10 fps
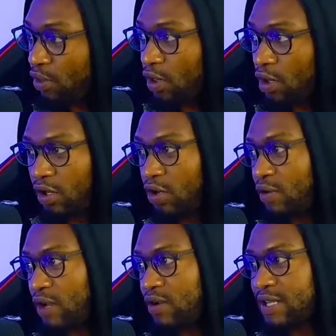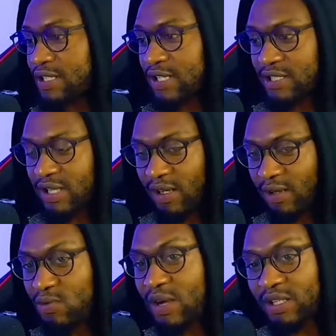Okay, when I don't ask, I say
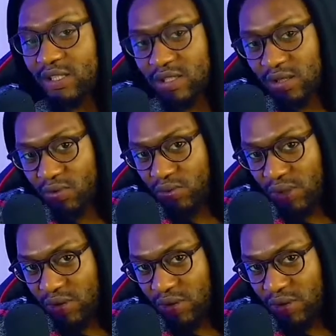who I think they go win.